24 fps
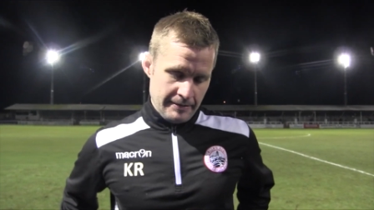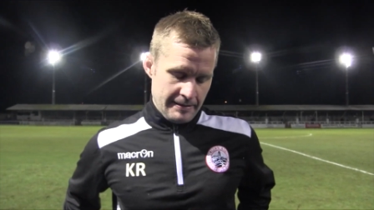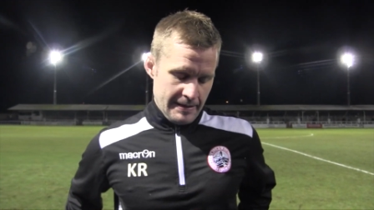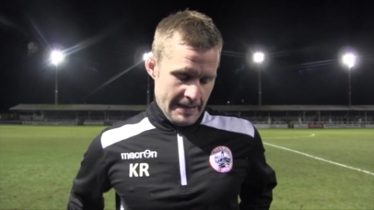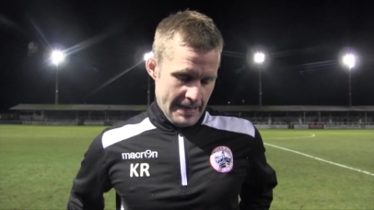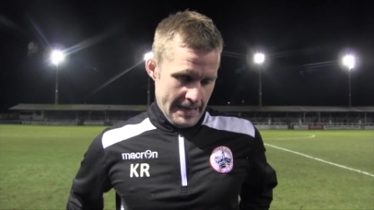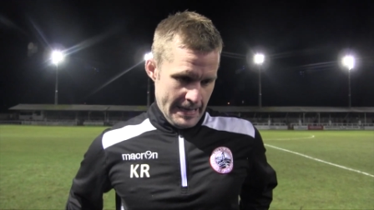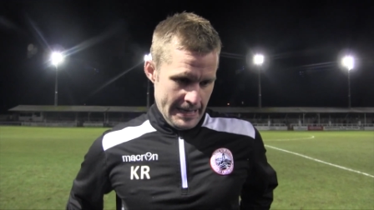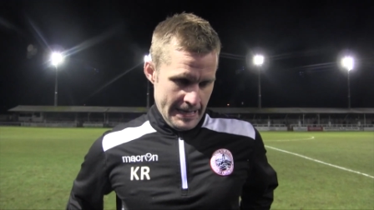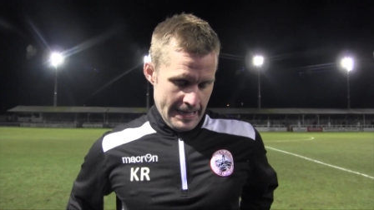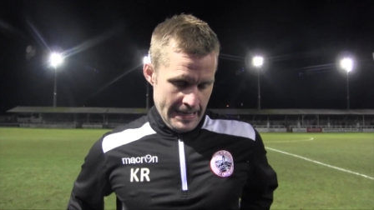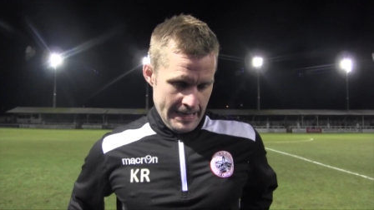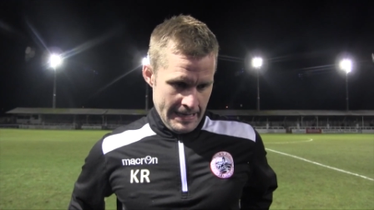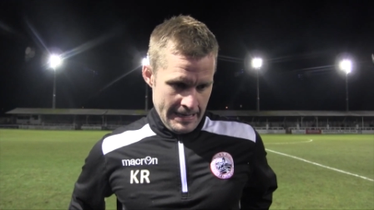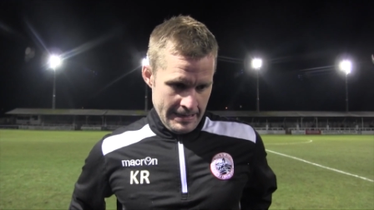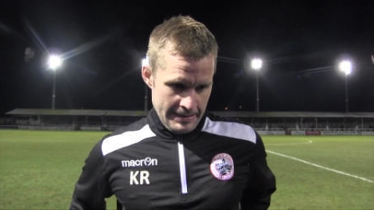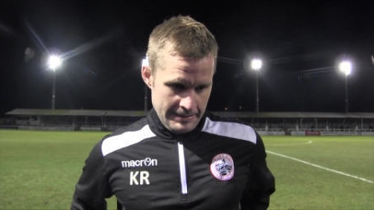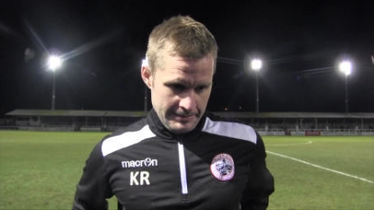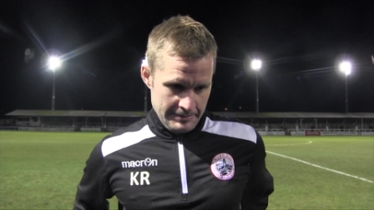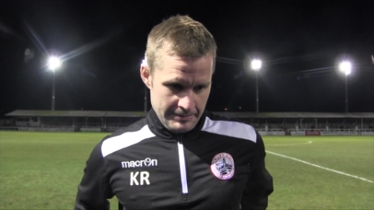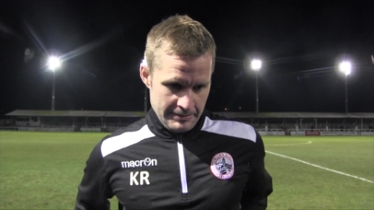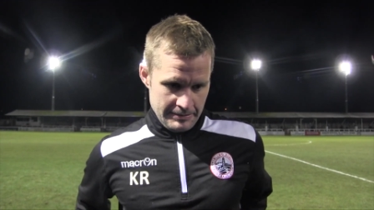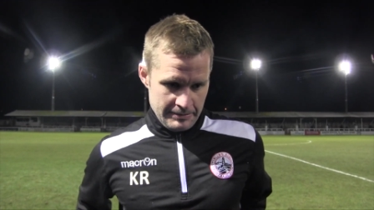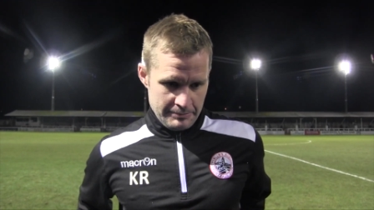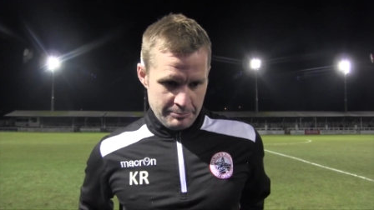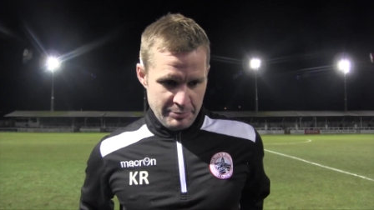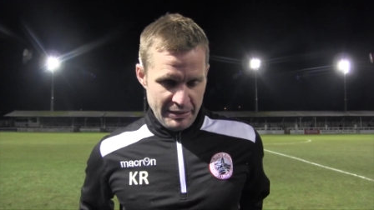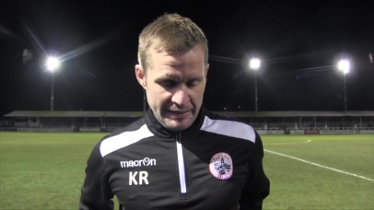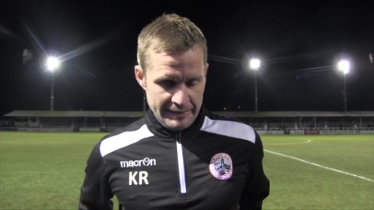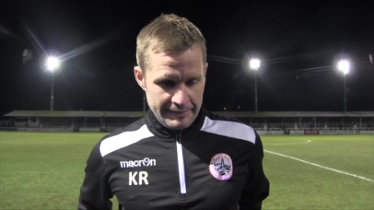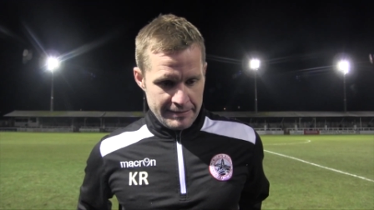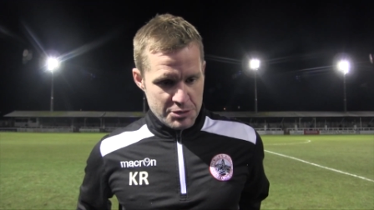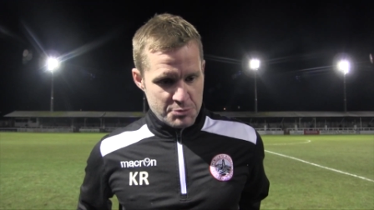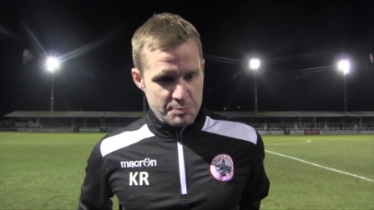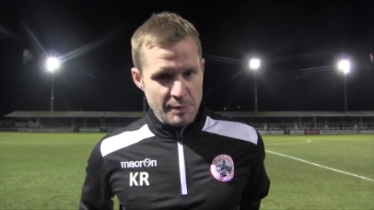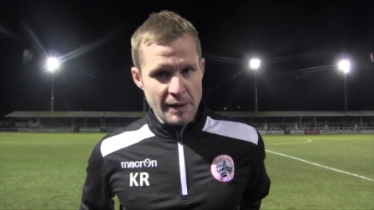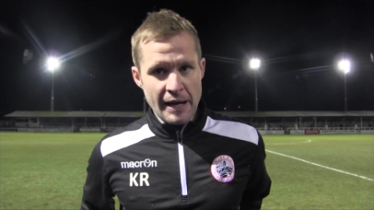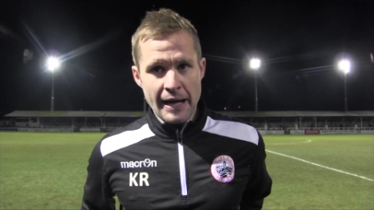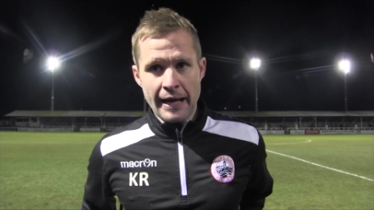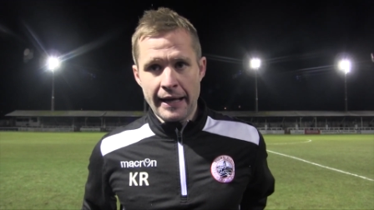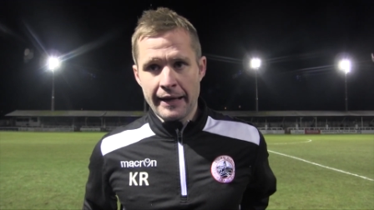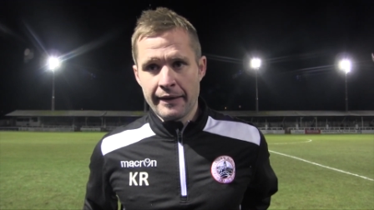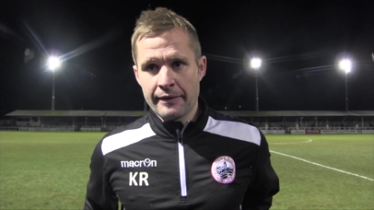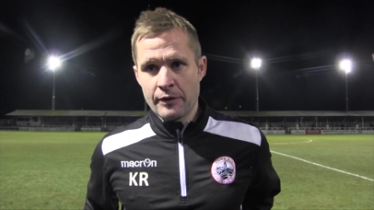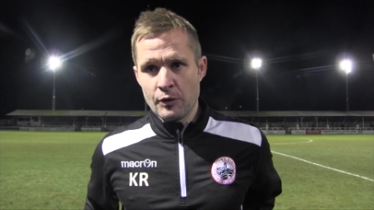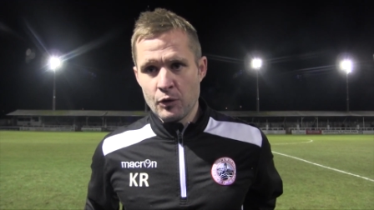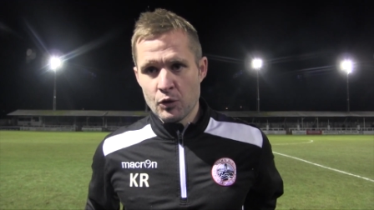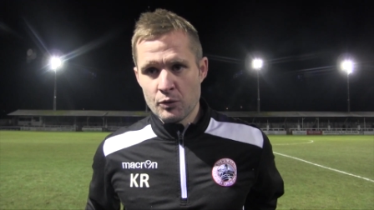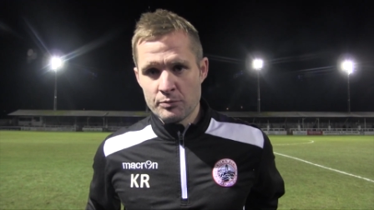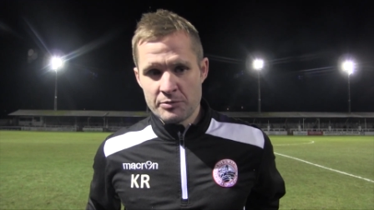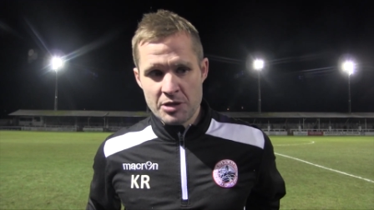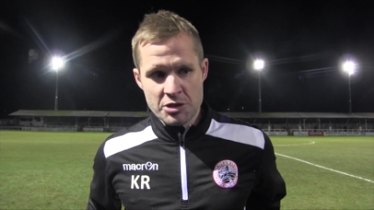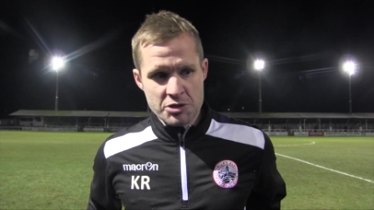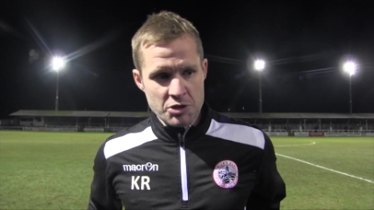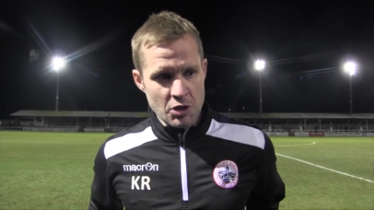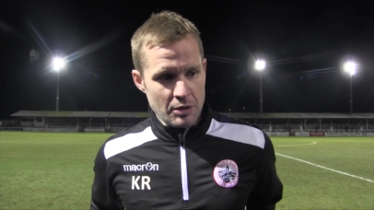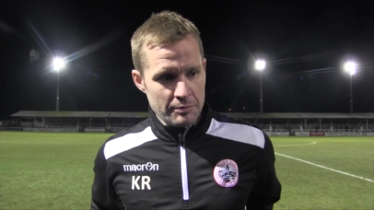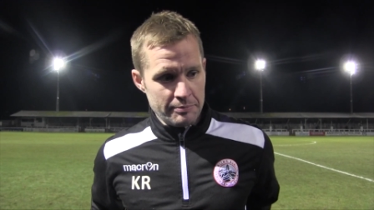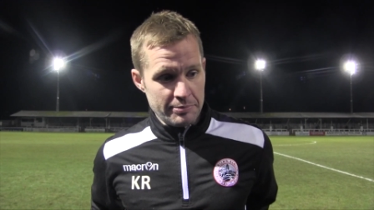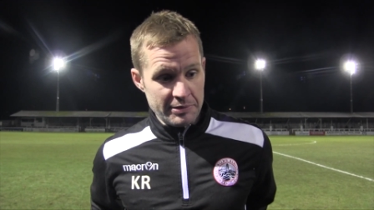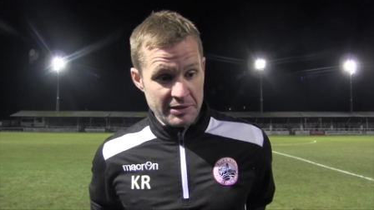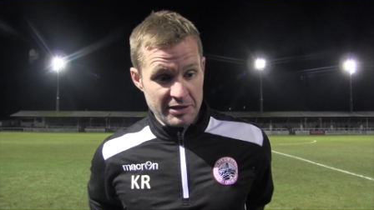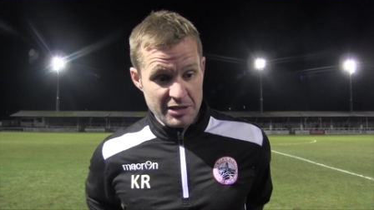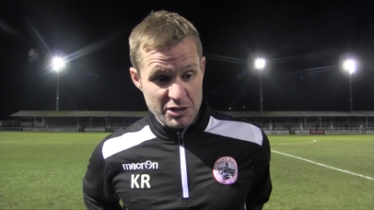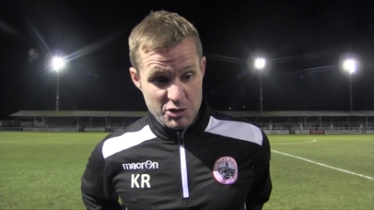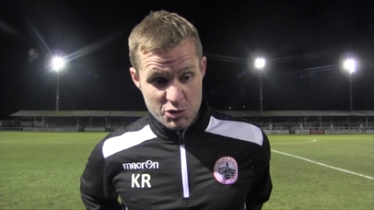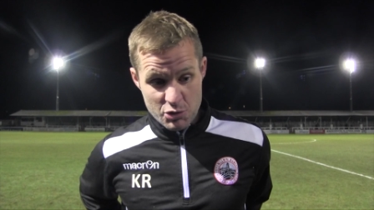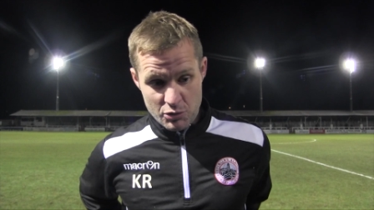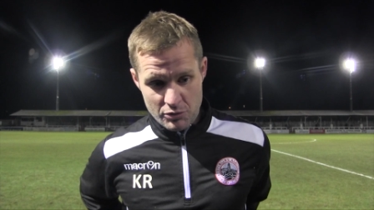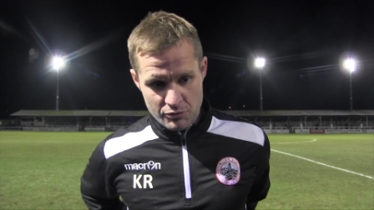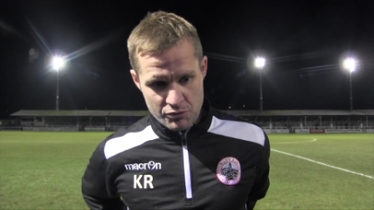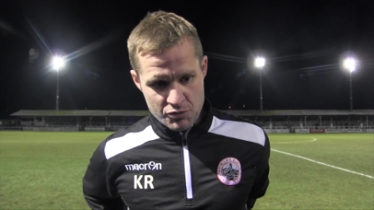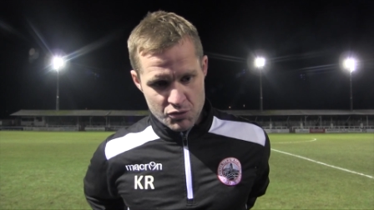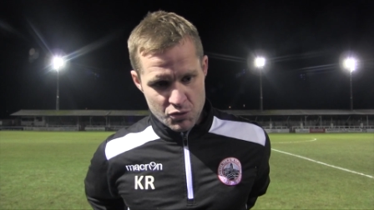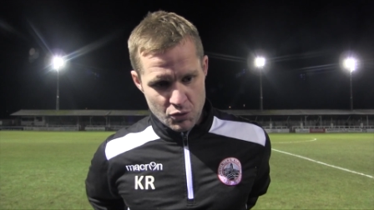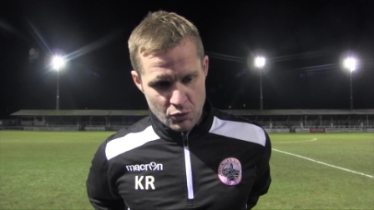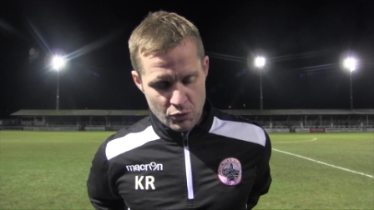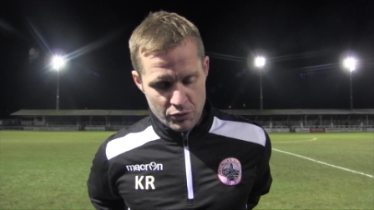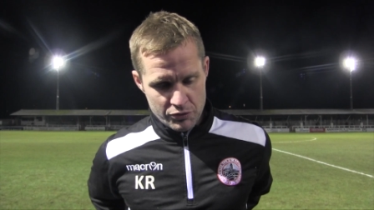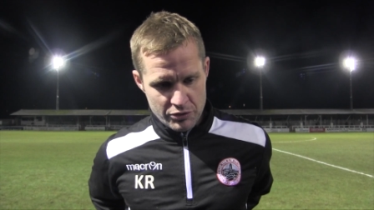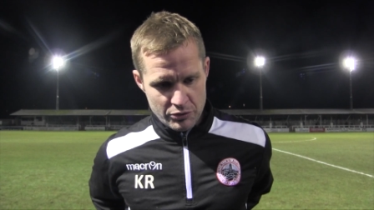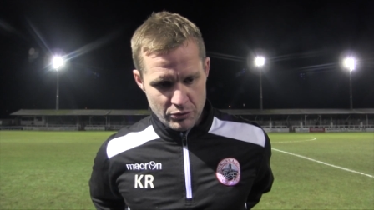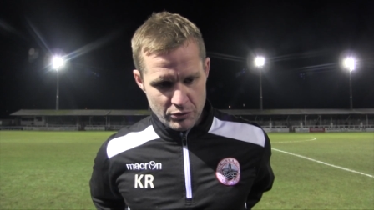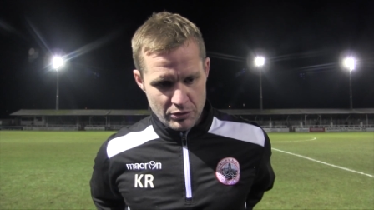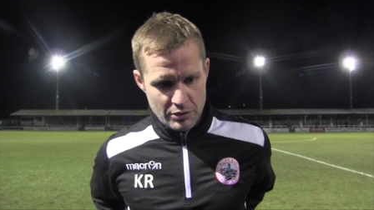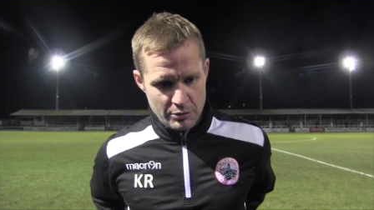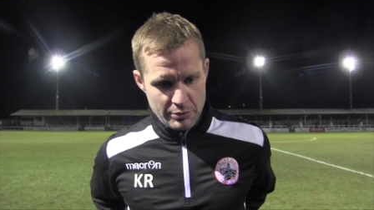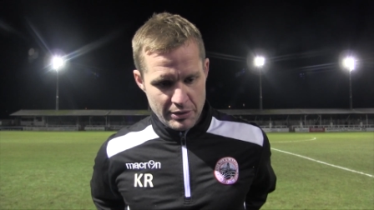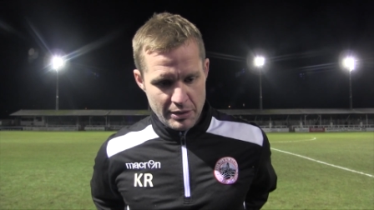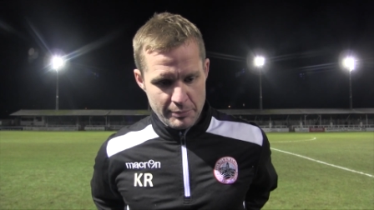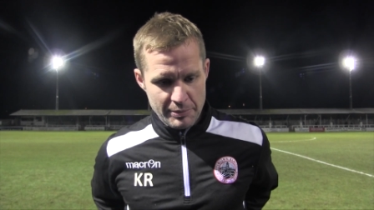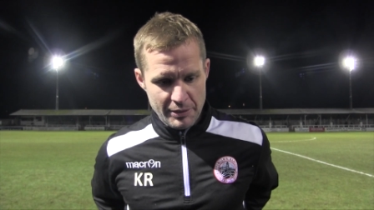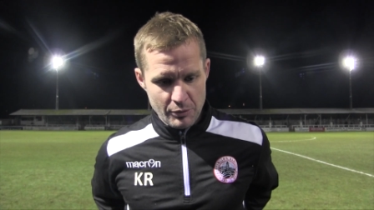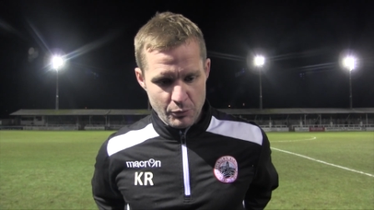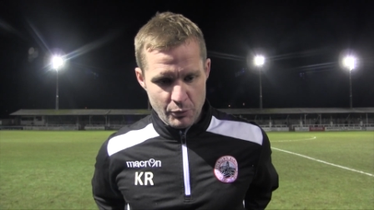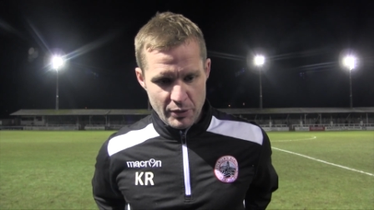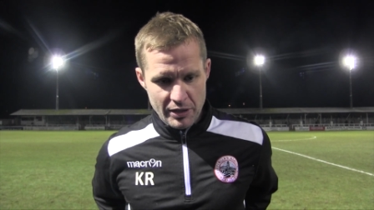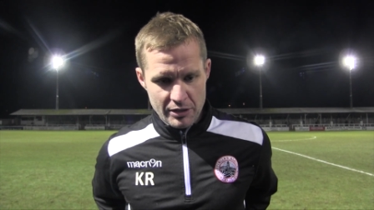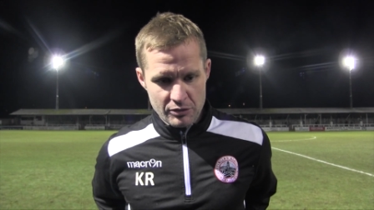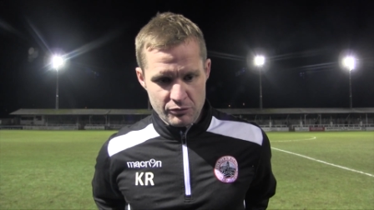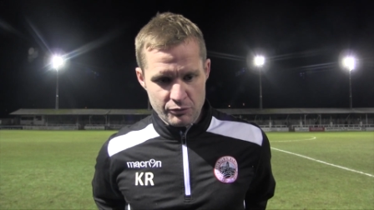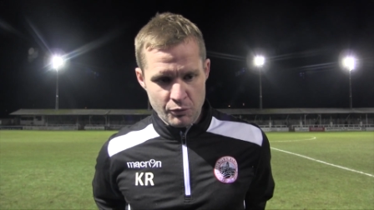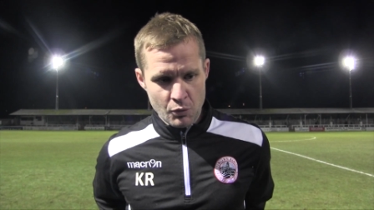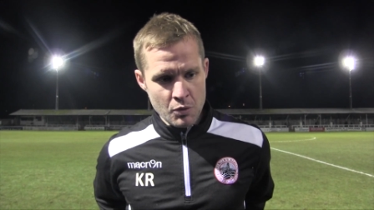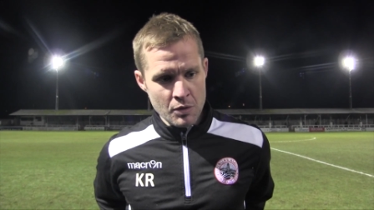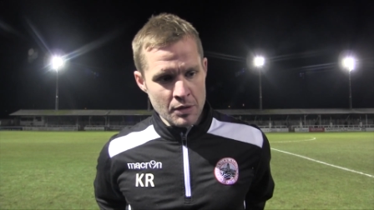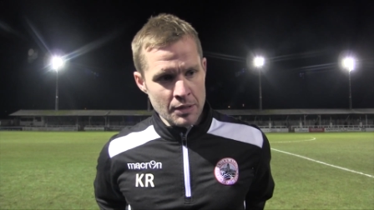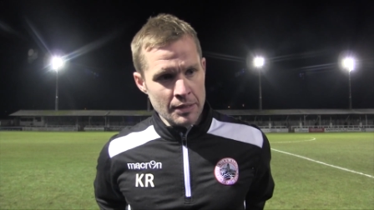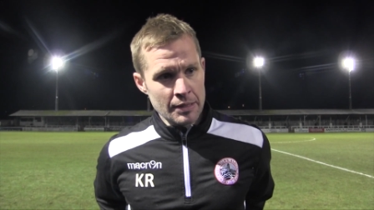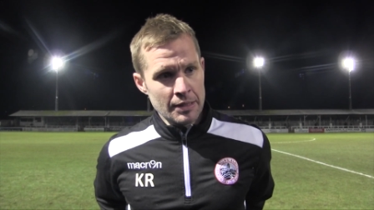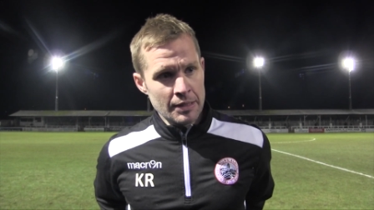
They pinned us back. They opened us up, and they should have scored. You know, they were a bit wasteful.